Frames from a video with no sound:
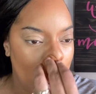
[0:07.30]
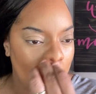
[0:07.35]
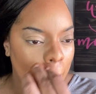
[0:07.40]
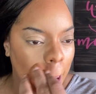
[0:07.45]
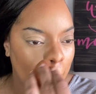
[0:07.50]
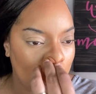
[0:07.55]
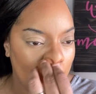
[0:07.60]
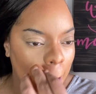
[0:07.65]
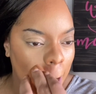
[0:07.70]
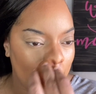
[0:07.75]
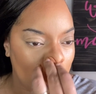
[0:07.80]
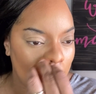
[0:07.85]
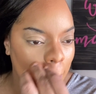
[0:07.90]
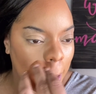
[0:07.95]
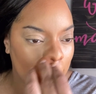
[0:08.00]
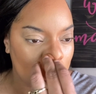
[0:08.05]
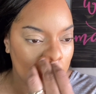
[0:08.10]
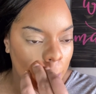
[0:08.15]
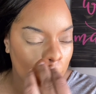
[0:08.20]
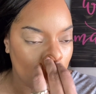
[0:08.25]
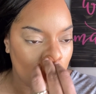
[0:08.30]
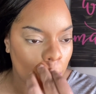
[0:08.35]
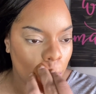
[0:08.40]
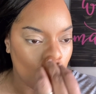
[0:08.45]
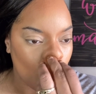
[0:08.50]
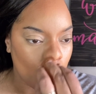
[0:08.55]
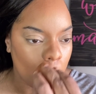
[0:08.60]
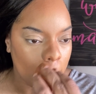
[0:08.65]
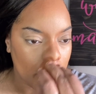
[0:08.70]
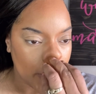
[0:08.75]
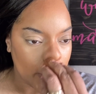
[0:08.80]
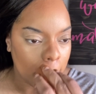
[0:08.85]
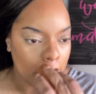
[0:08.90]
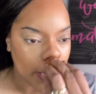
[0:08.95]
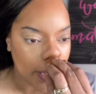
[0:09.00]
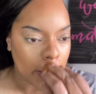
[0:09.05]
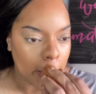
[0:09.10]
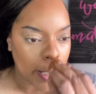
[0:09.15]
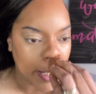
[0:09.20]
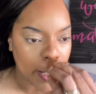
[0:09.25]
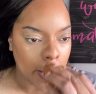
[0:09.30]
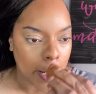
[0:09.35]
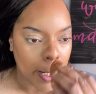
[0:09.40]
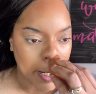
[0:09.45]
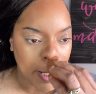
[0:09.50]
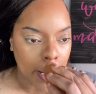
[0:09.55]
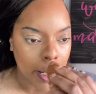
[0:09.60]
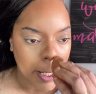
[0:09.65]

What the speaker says: It looks so pretty.